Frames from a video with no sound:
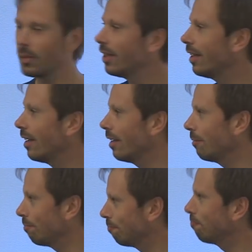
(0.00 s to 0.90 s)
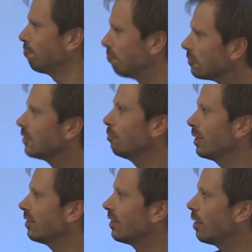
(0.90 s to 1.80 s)
Uh,
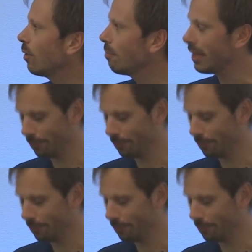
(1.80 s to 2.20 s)
please stay with me.